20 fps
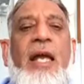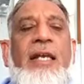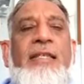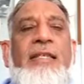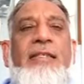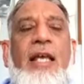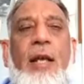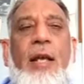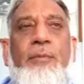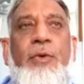
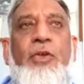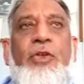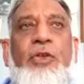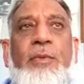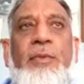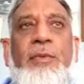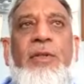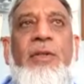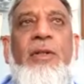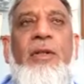
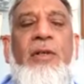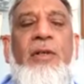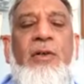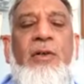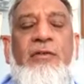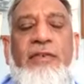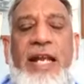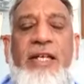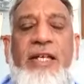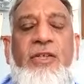salbutamol or
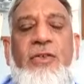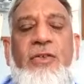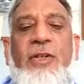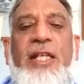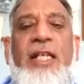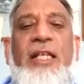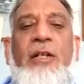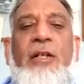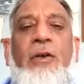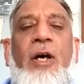Ventolin or